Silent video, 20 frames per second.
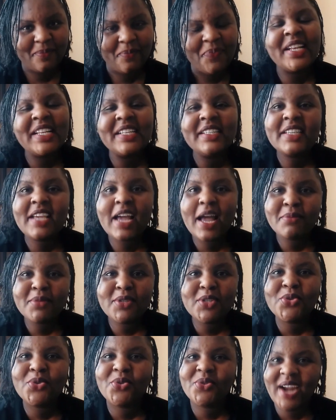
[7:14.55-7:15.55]
When it
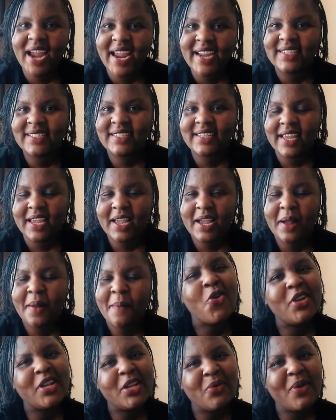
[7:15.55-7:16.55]
comes to writing,
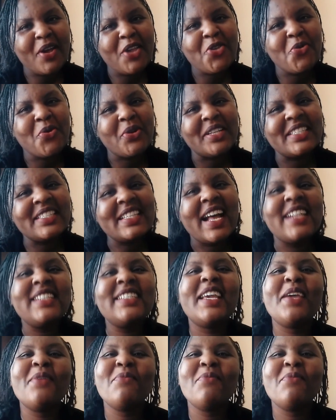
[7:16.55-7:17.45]
the only way you will start